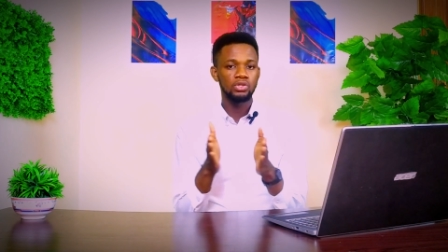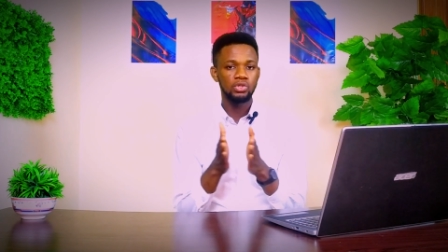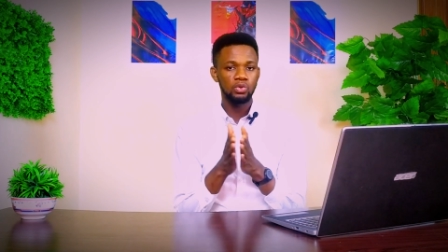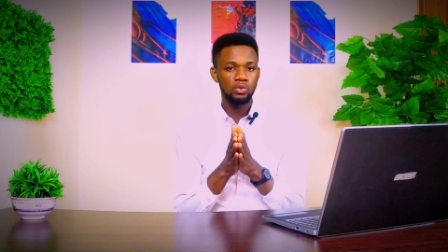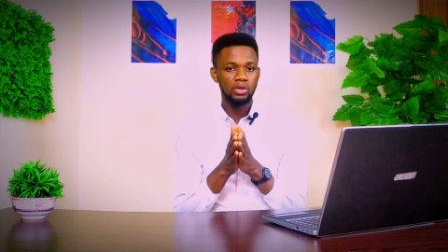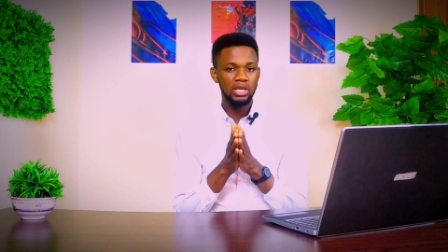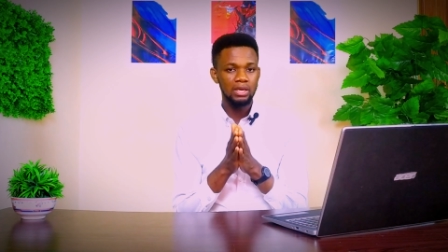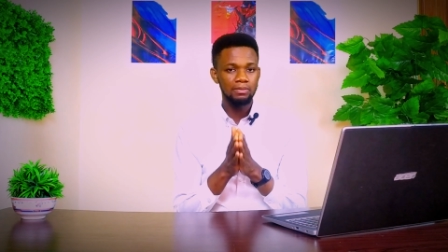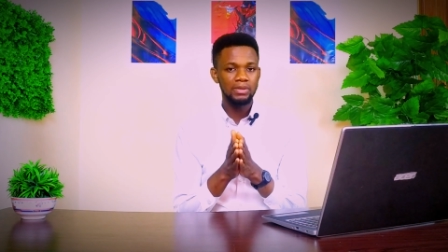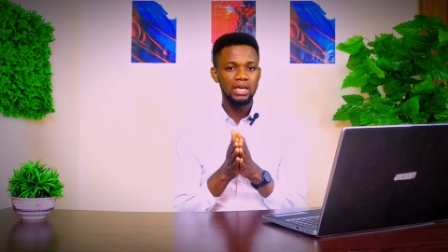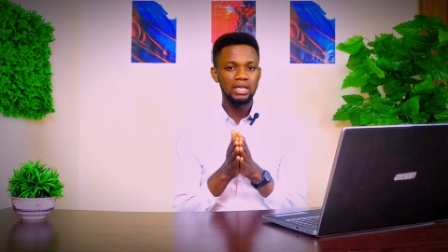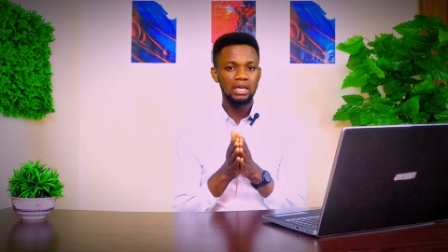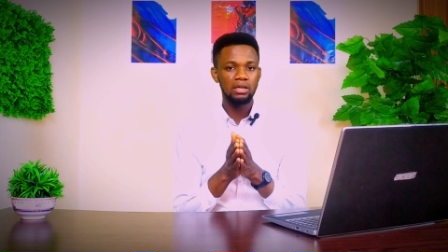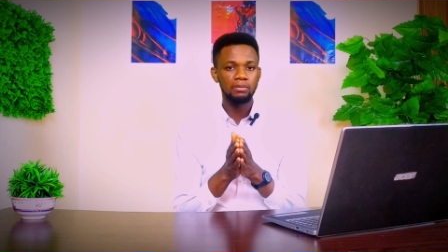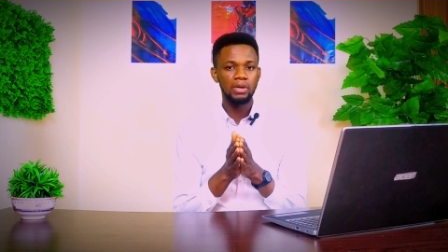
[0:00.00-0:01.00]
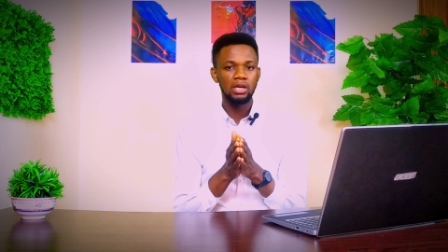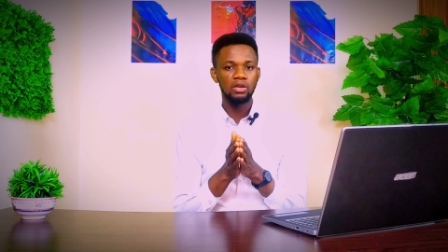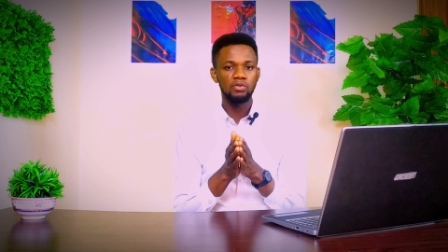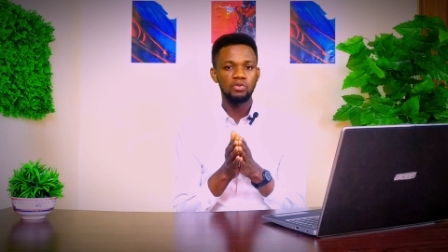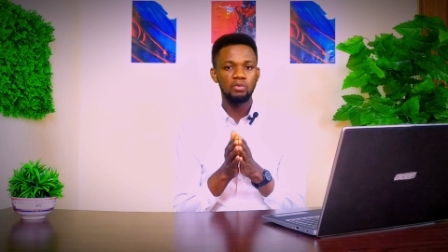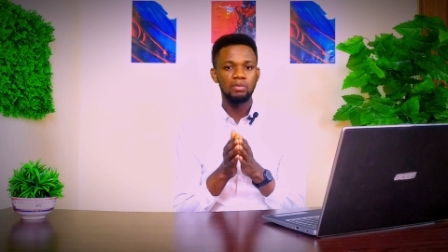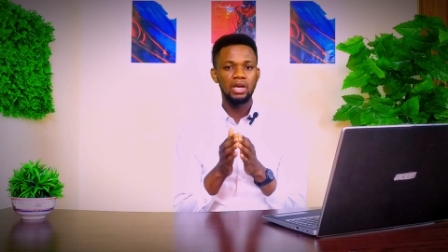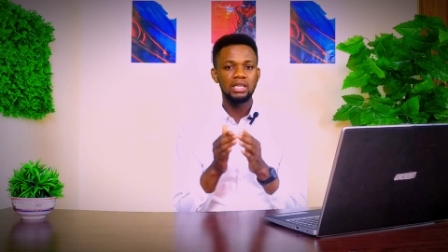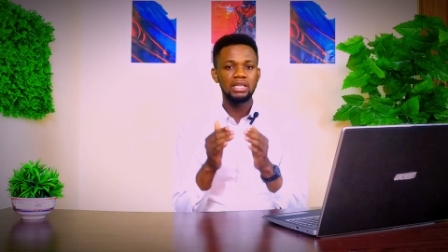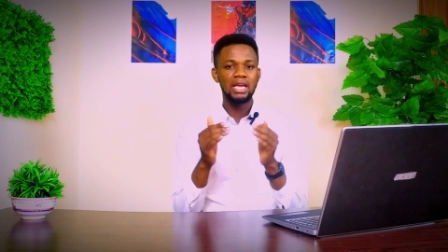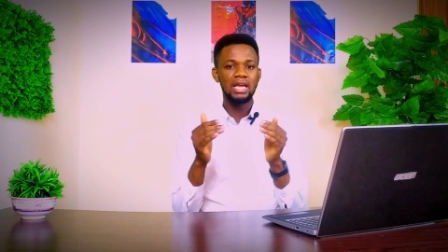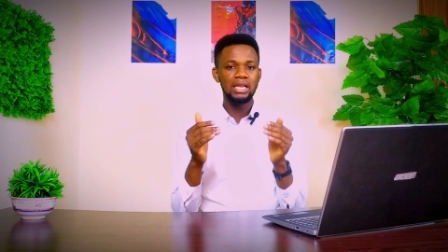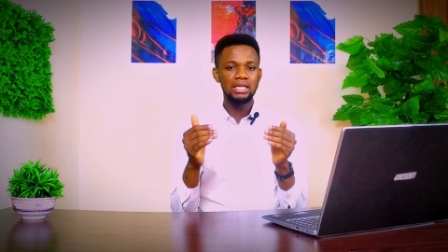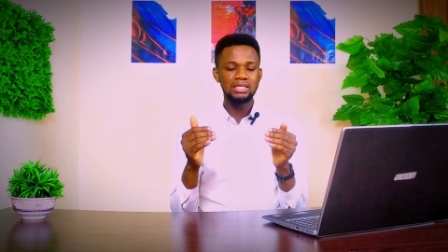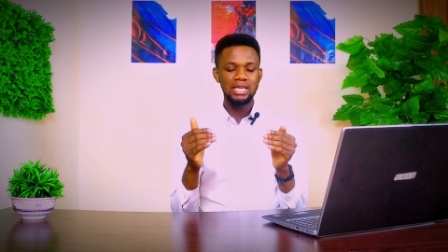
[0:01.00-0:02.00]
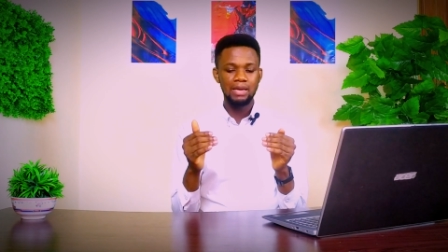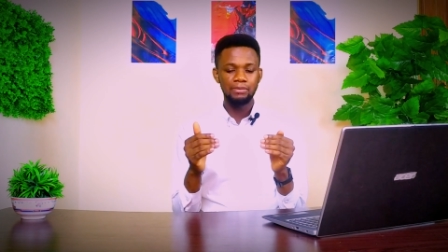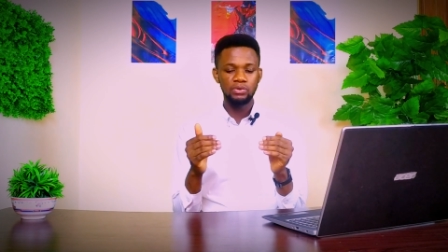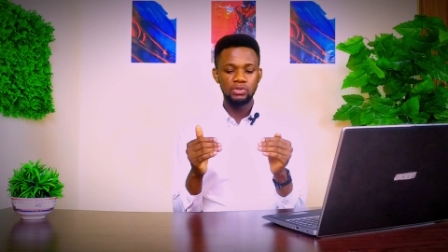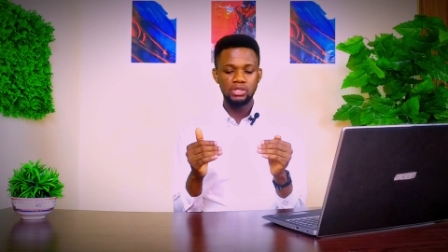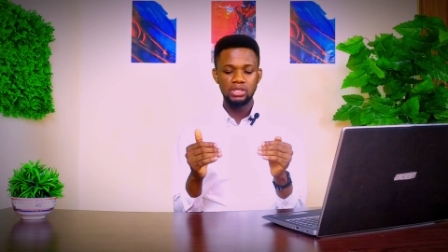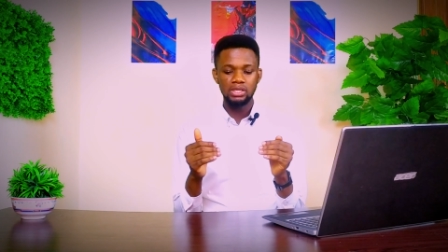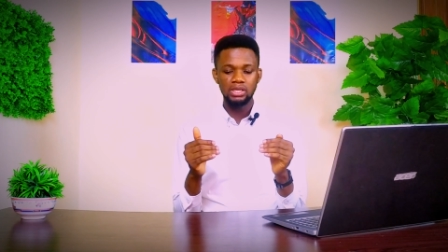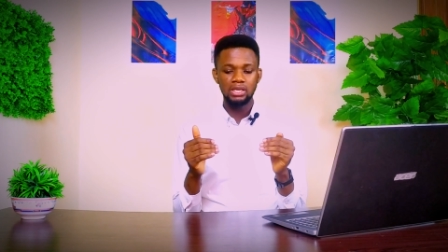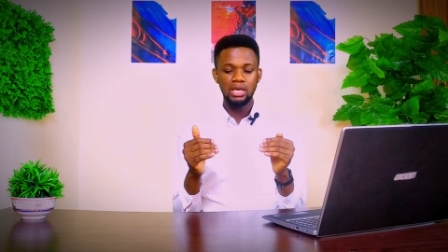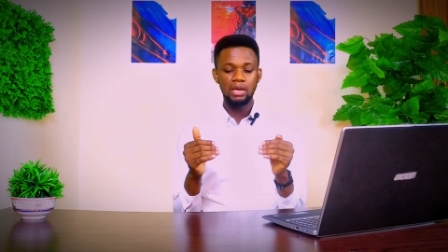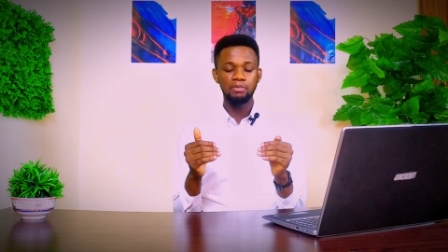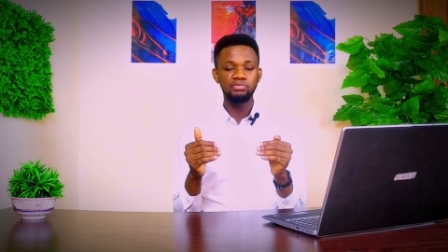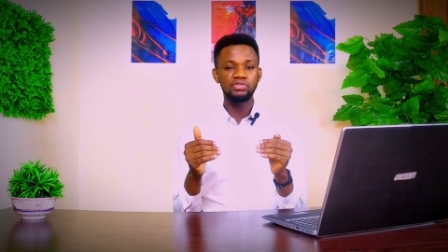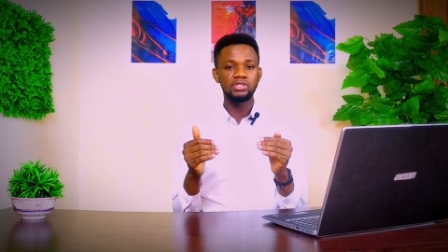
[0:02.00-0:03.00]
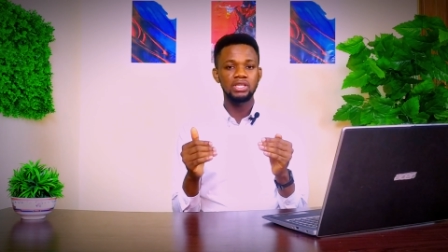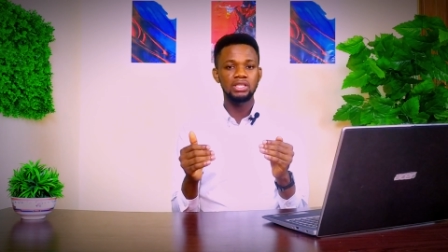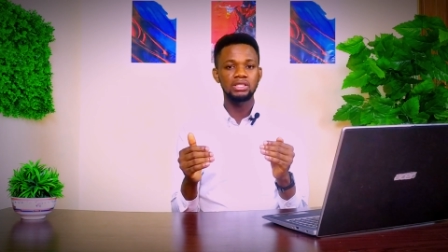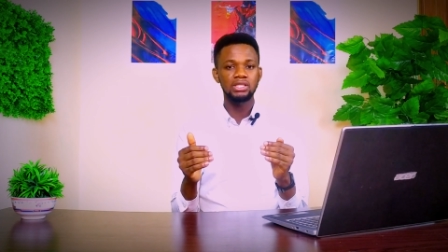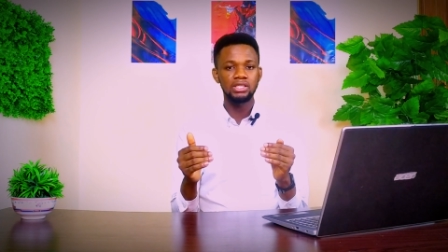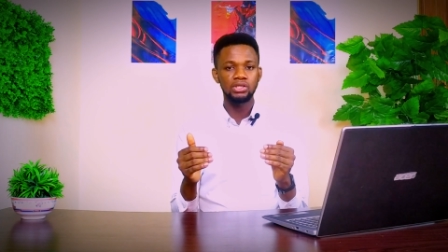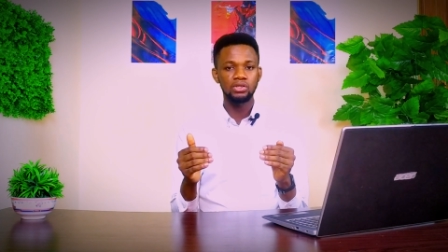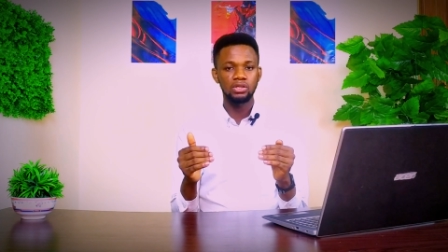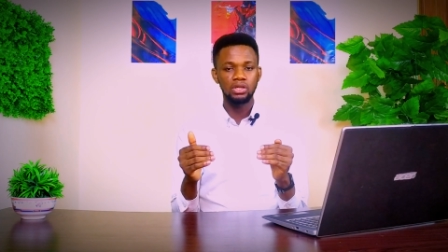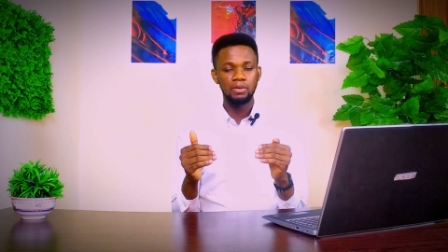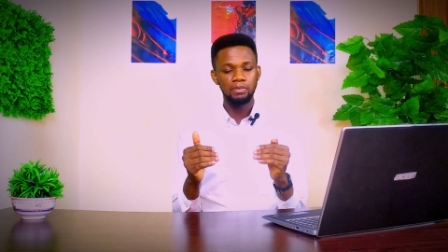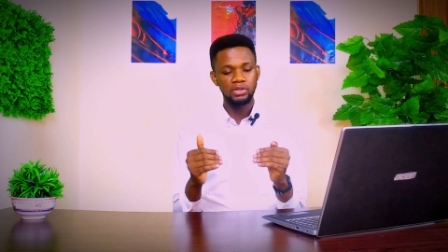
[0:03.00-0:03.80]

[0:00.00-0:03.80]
So keep that at the back of your mind. Anytime you see a presentation,